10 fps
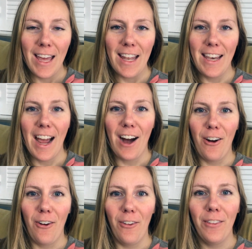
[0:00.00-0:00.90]
and
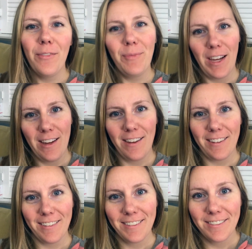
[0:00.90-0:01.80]
now
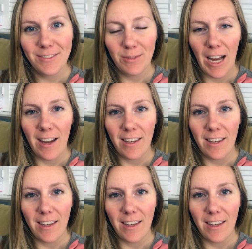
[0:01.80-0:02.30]
like I